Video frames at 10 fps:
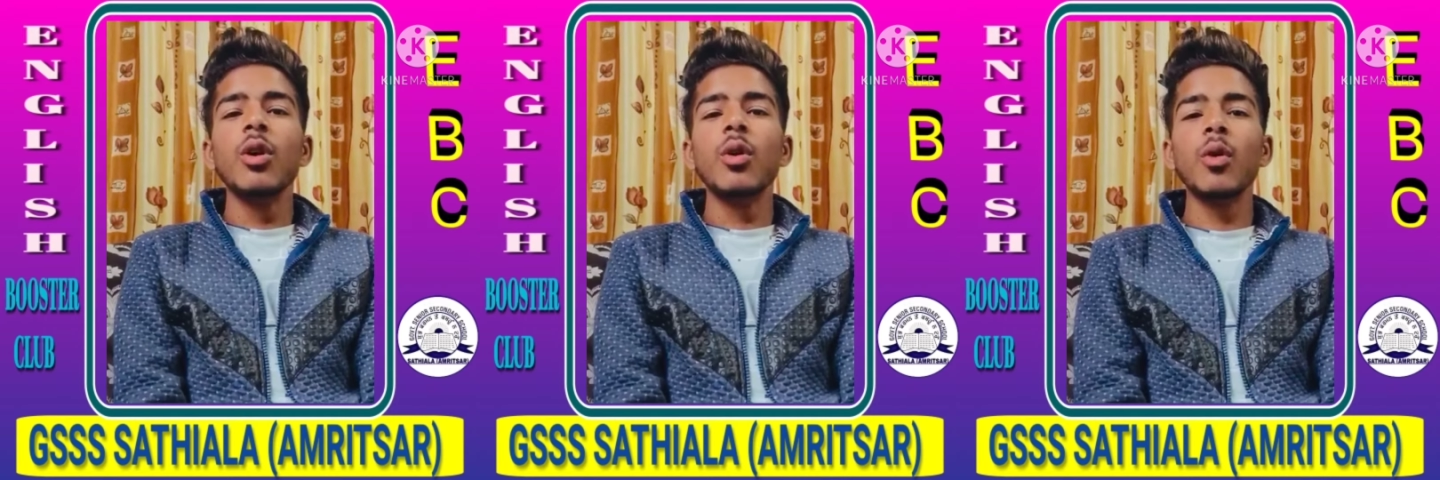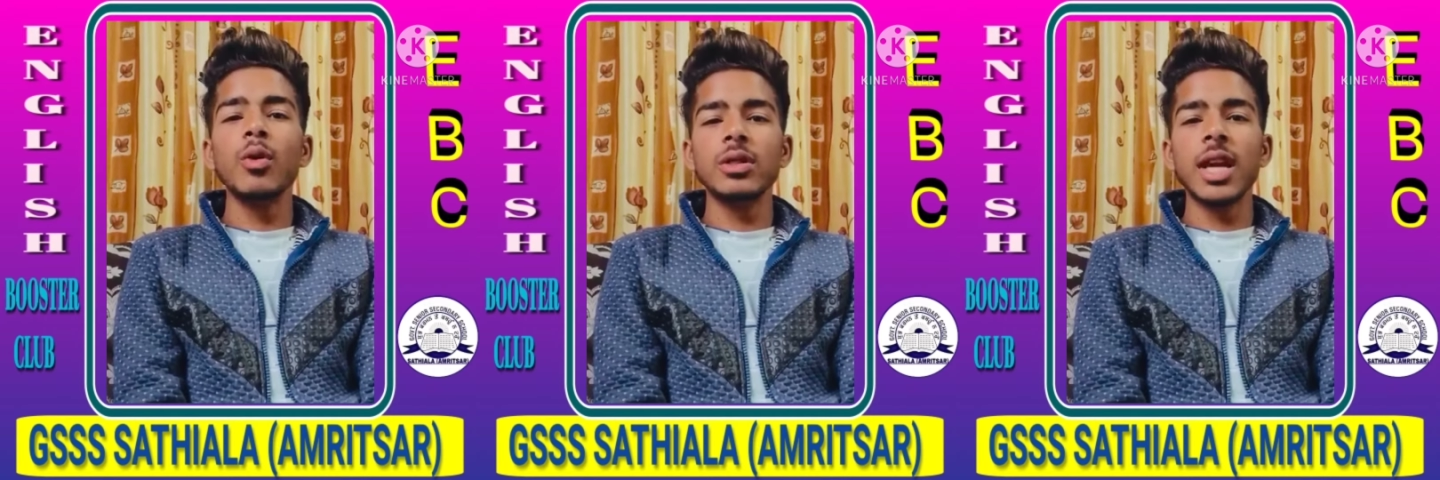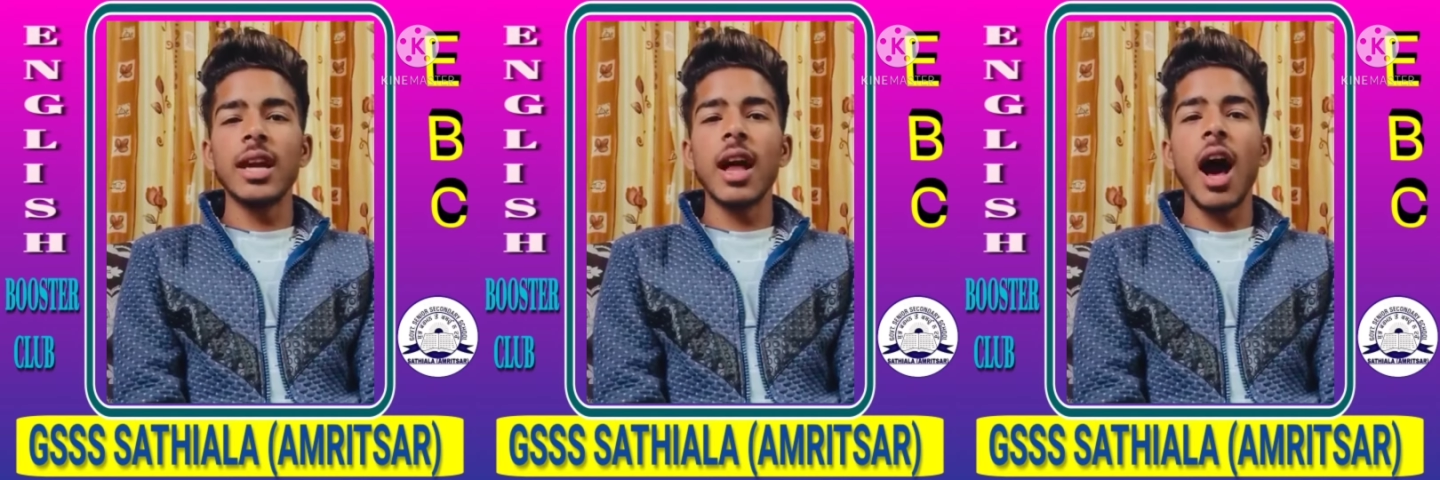cost
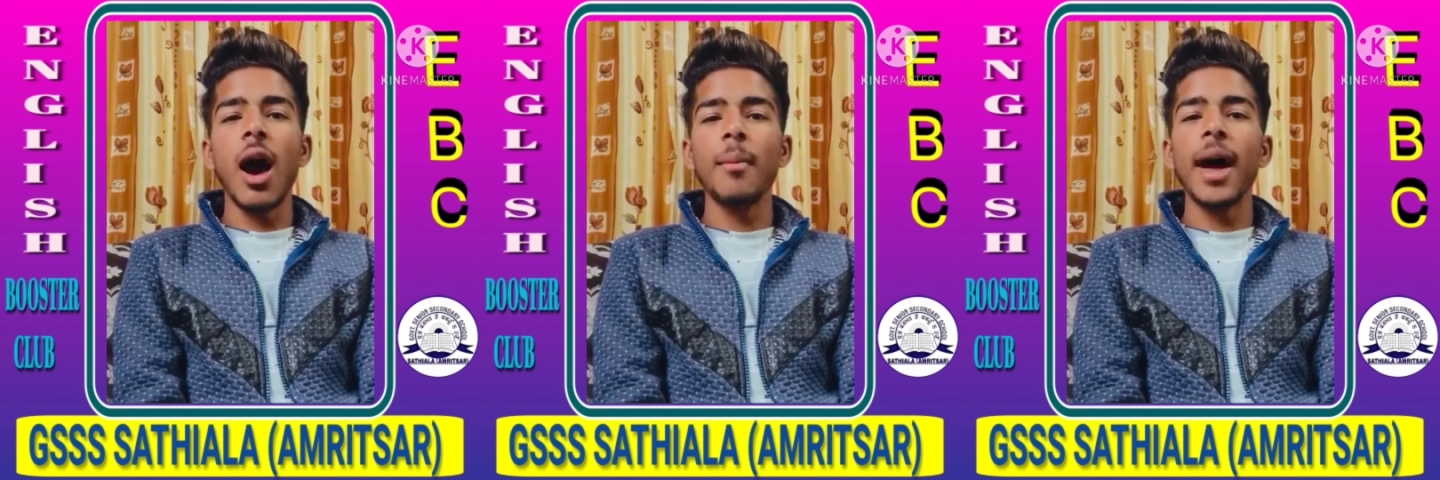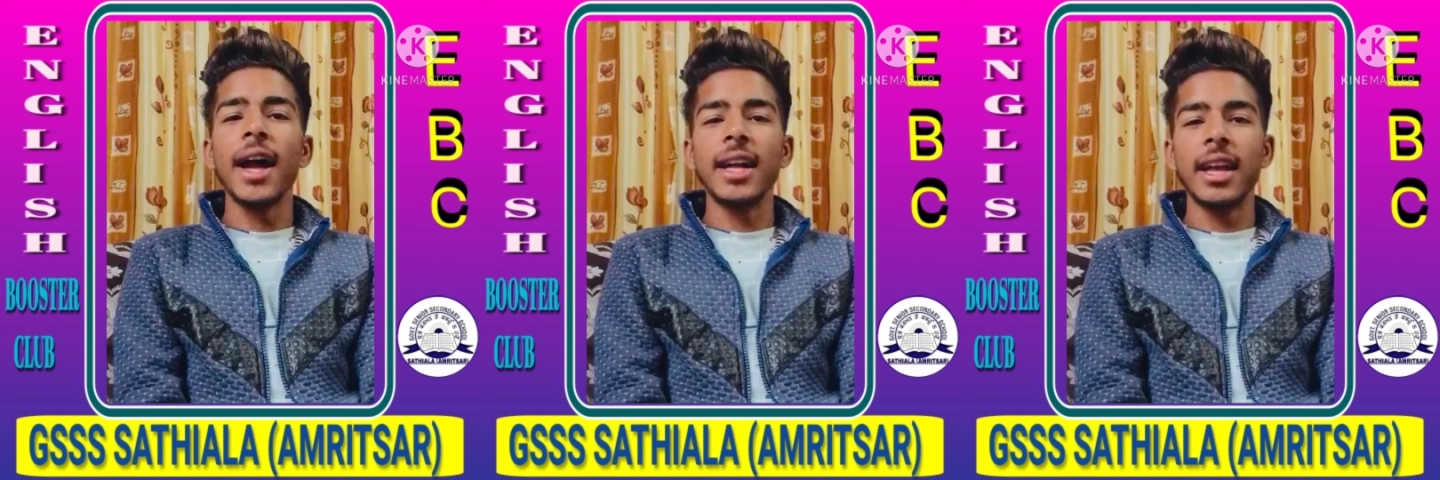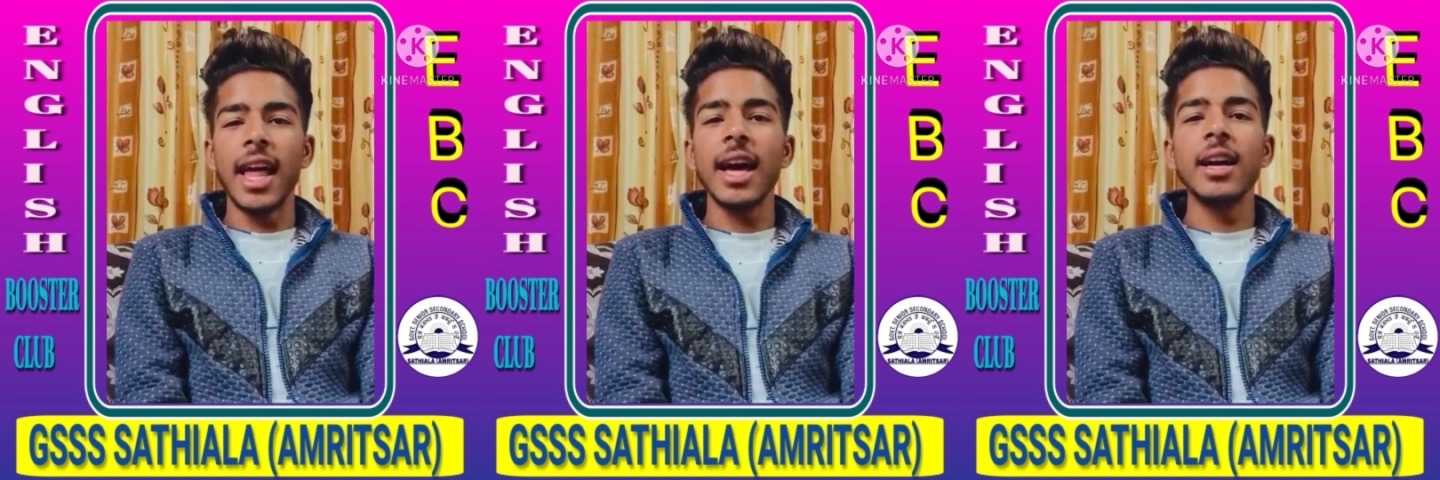an arm and a
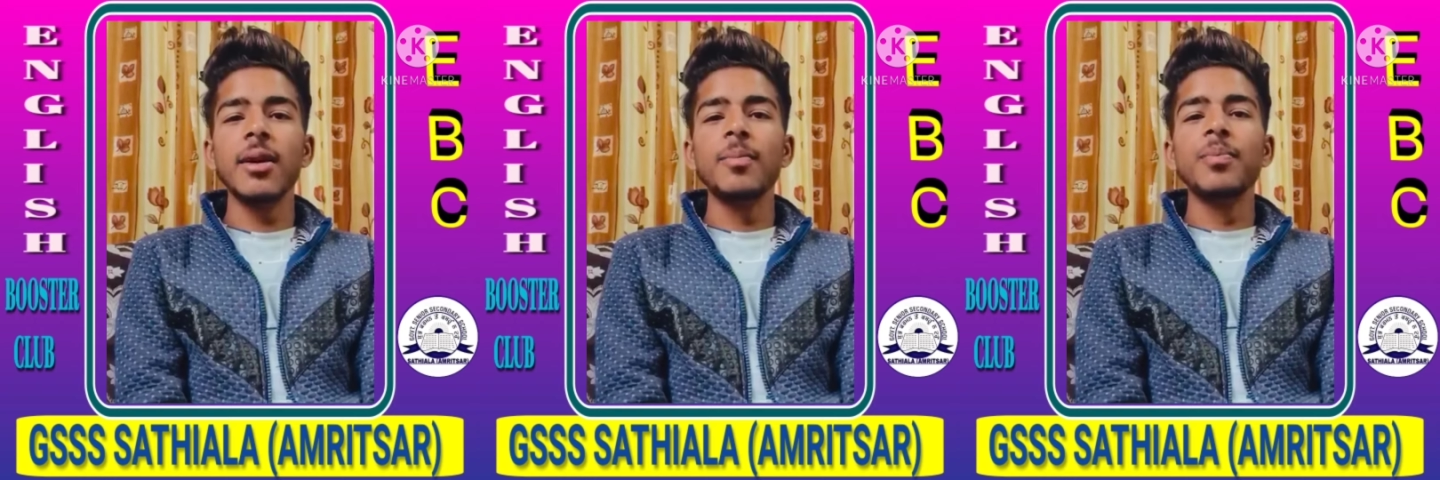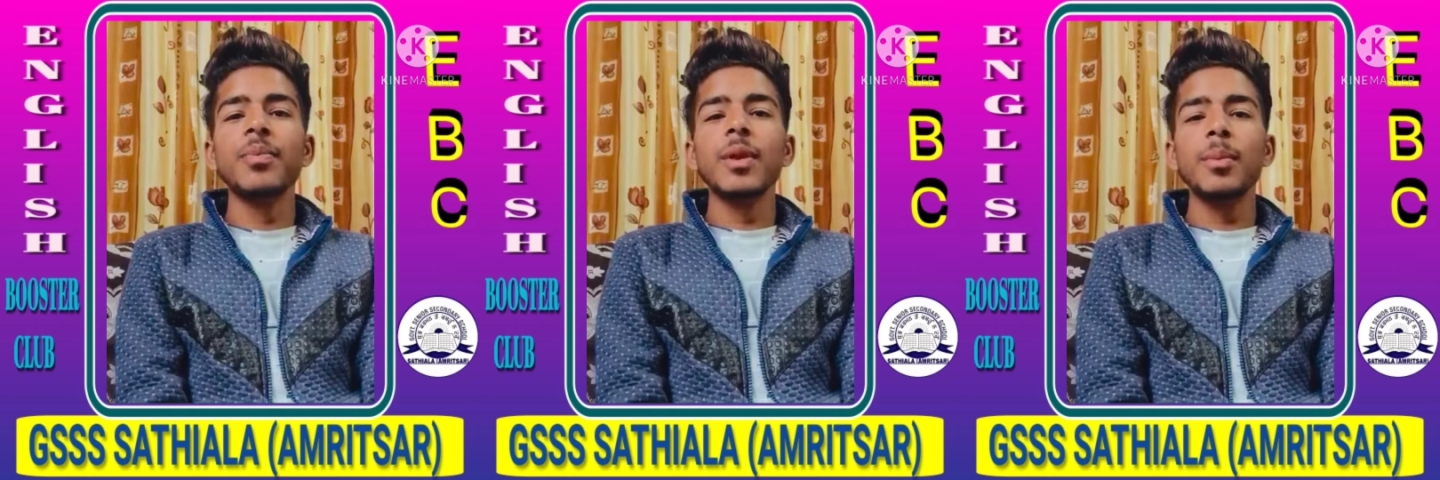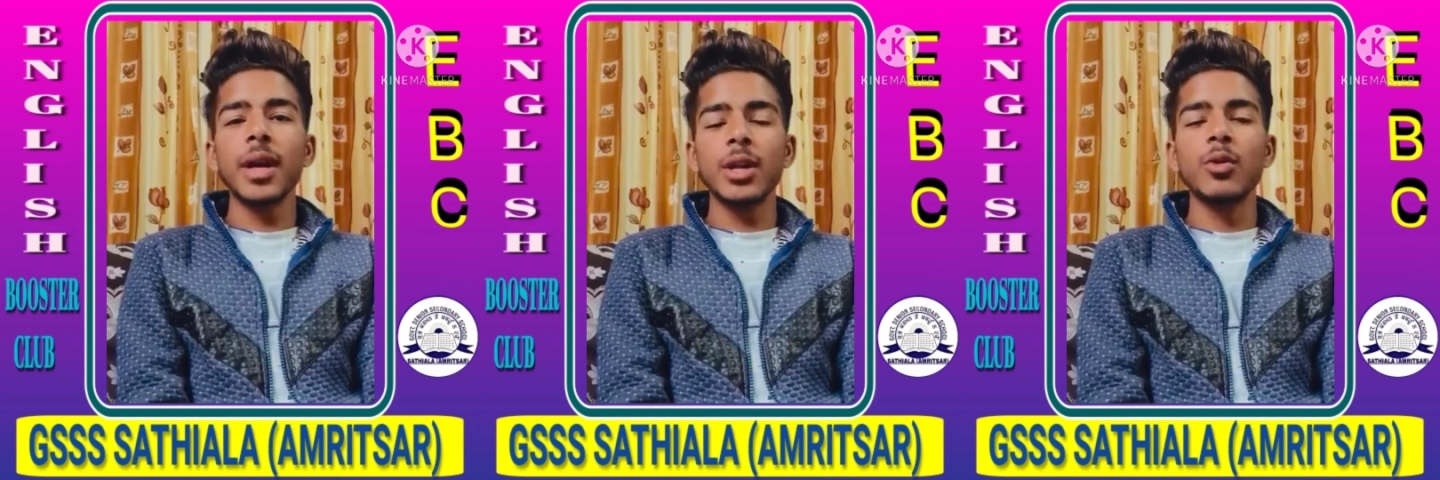leg,
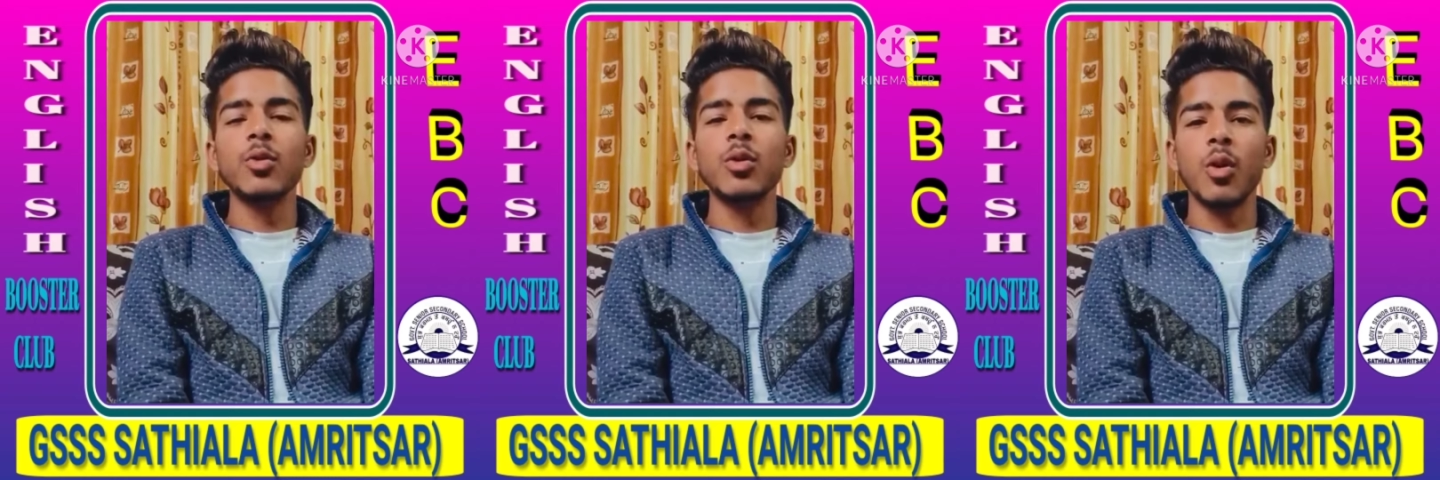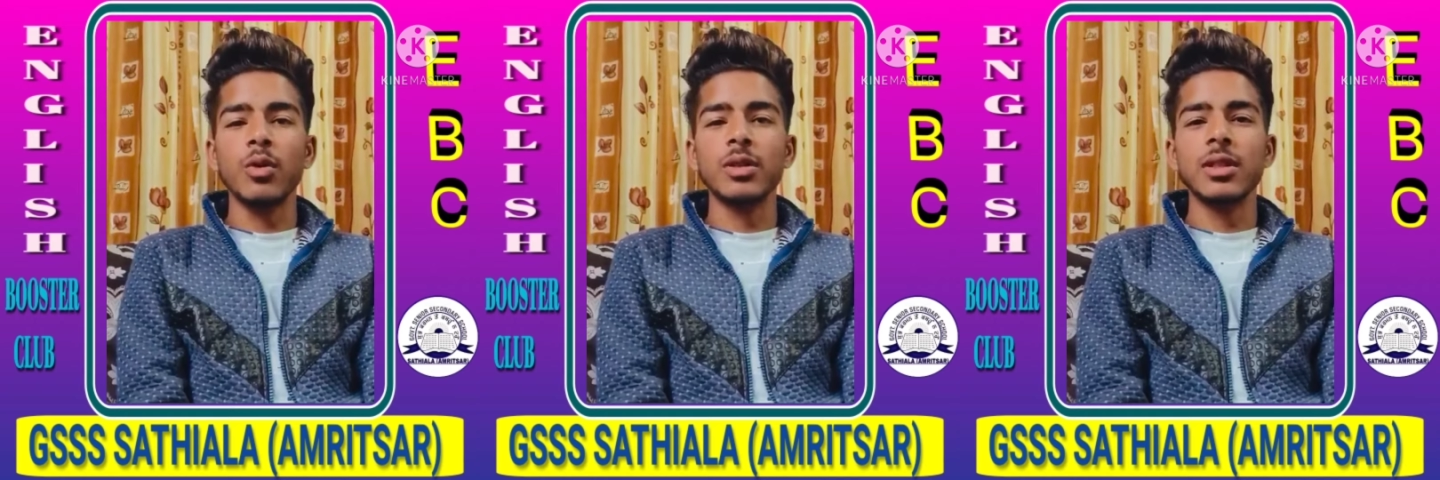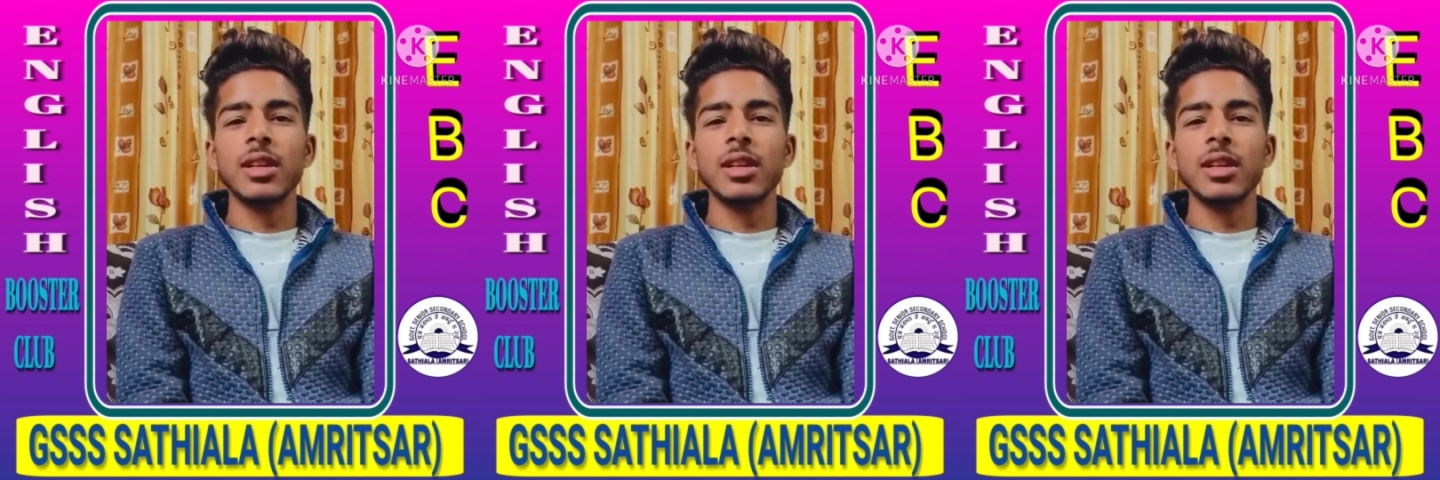pay through nose.